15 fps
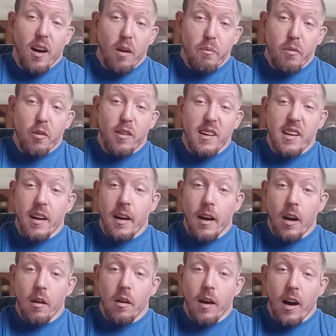I feel like I
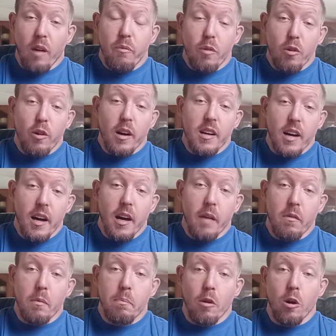have
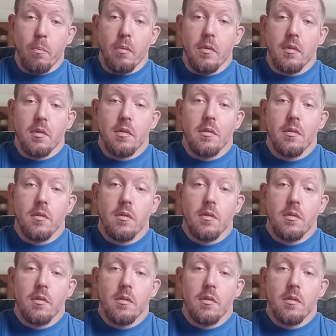a purpose.